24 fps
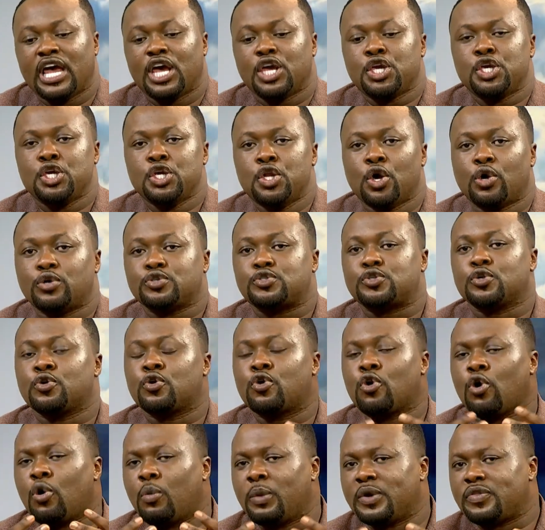You know, so
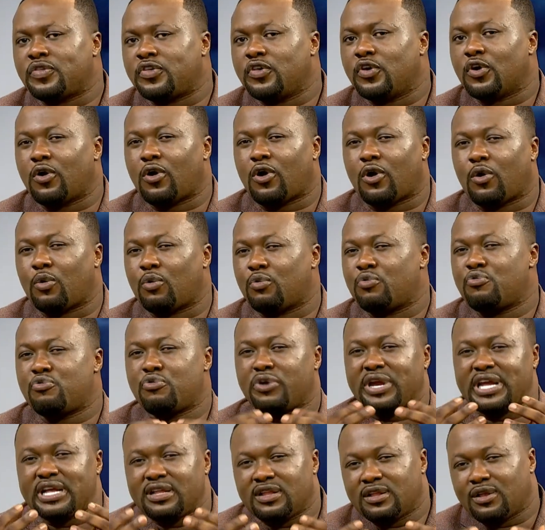go with your
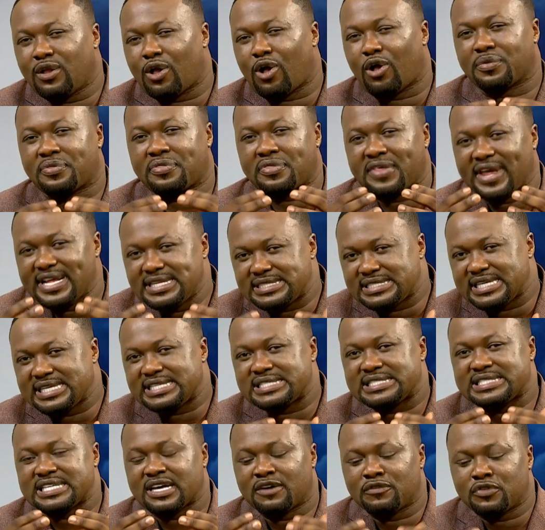real, authentic
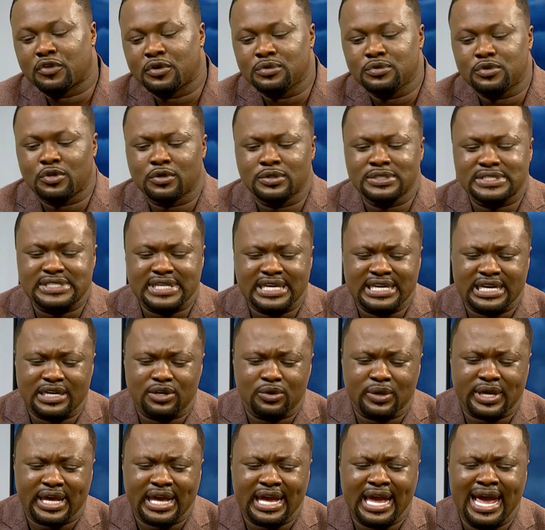self. Don't say that,
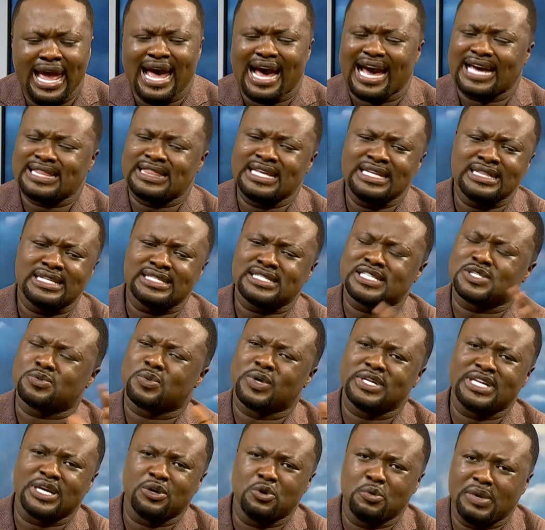okay, I think this is
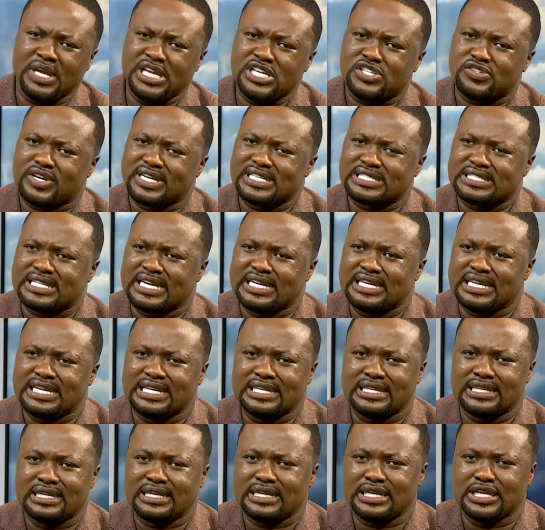what they will be interested
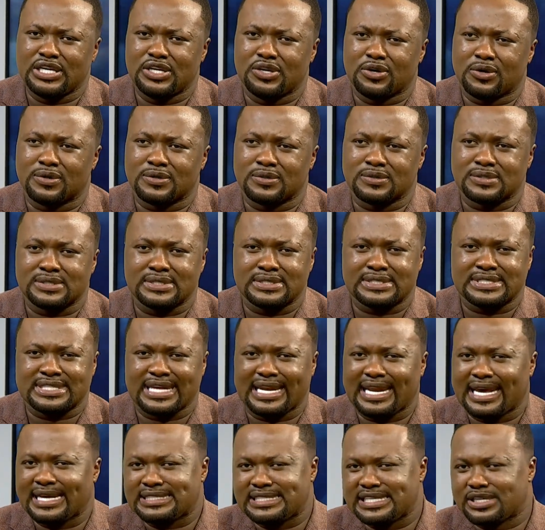in, you know,
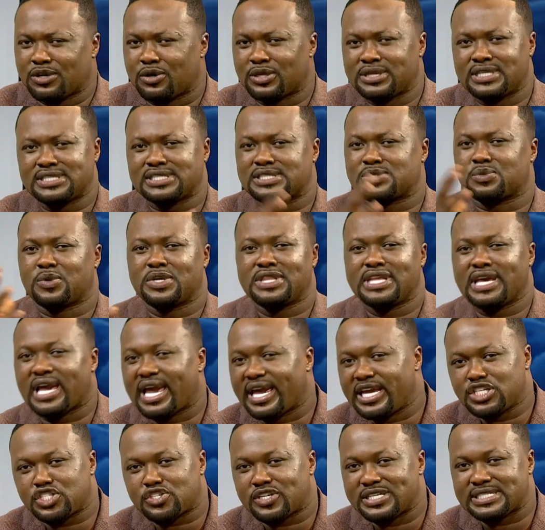selecting, or this is what they are
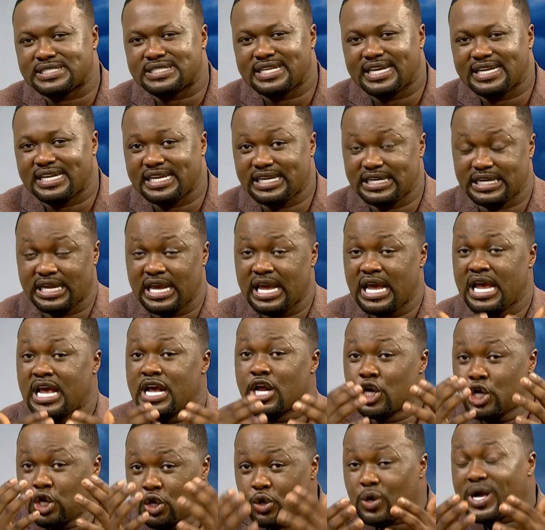interested in.
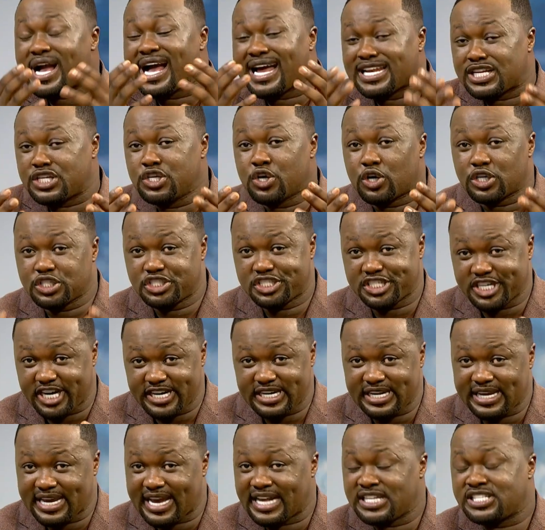Look at your
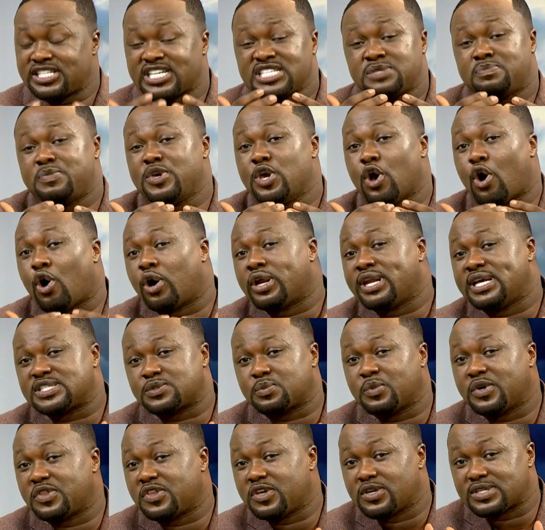journey and just be
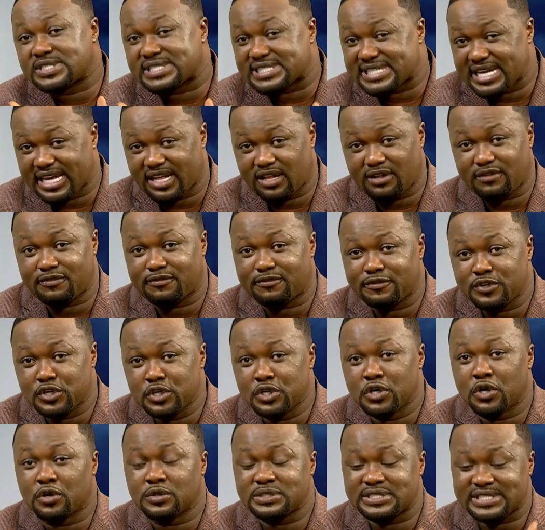honest with yourself. You
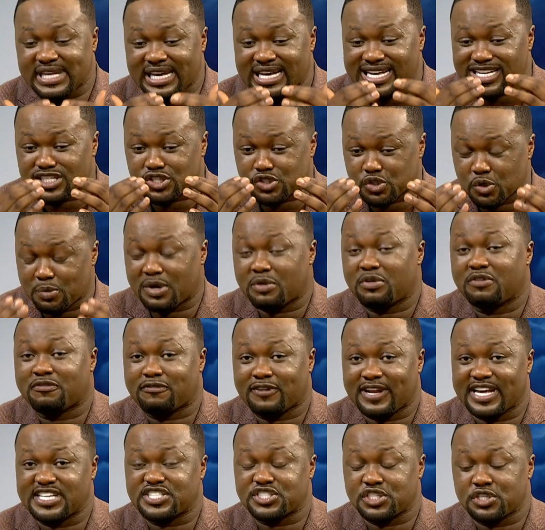know, take a sober
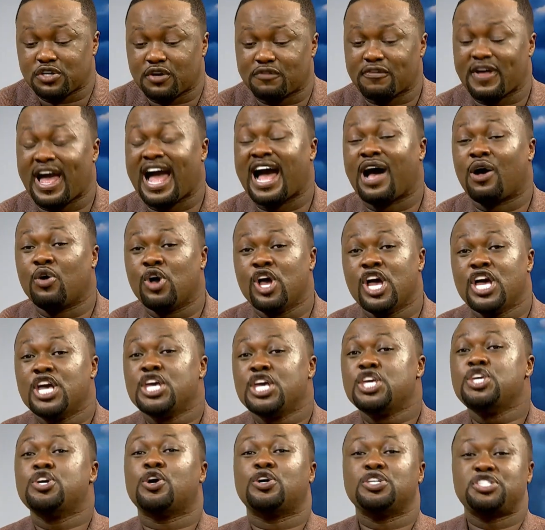reflection of how
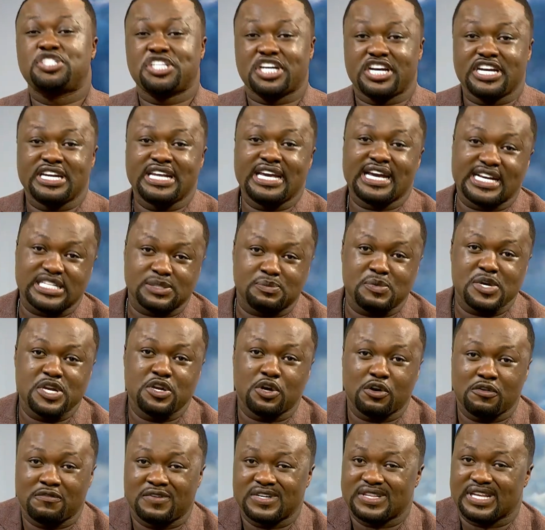your journey has been
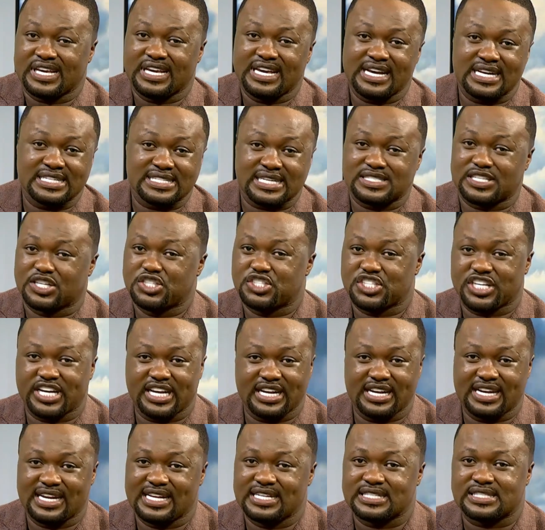over the years as a
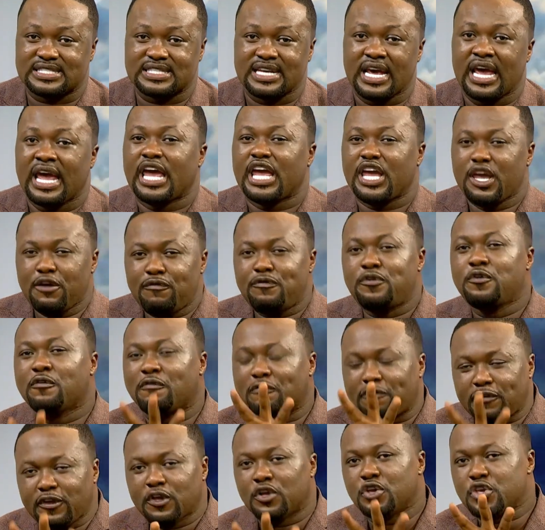journalist. If you
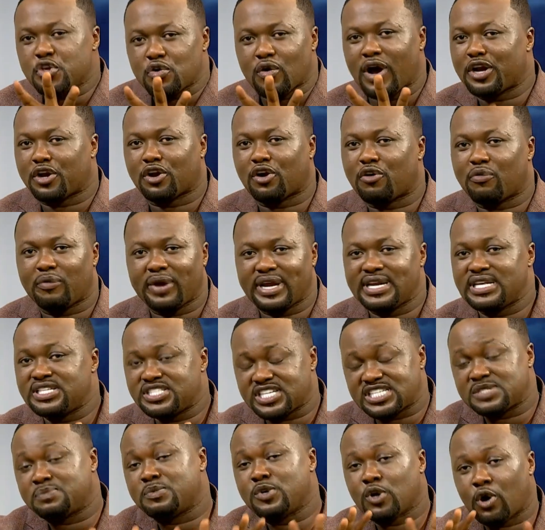feel you are not ready,
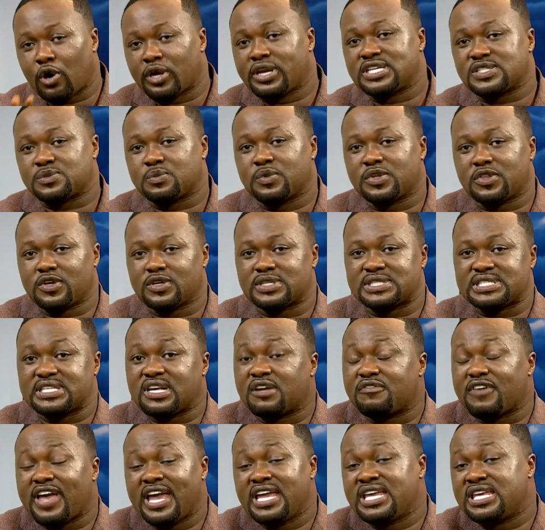just be honest with
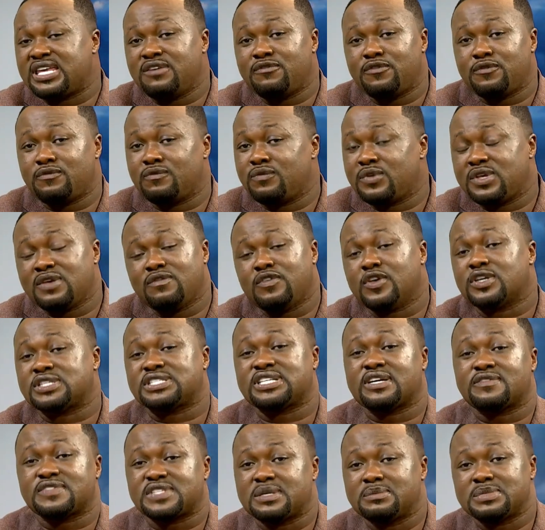yourself and give
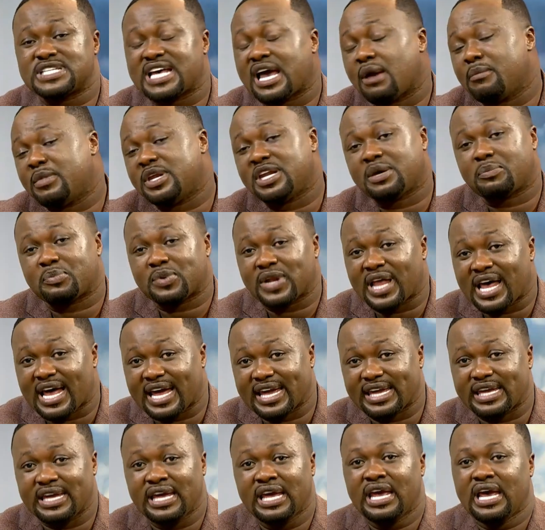yourself some time and
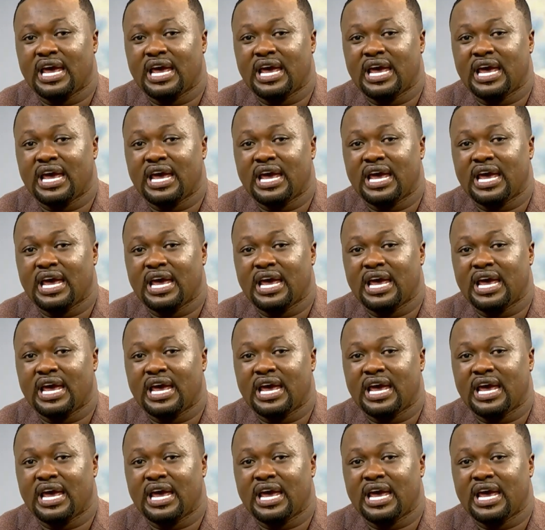apply.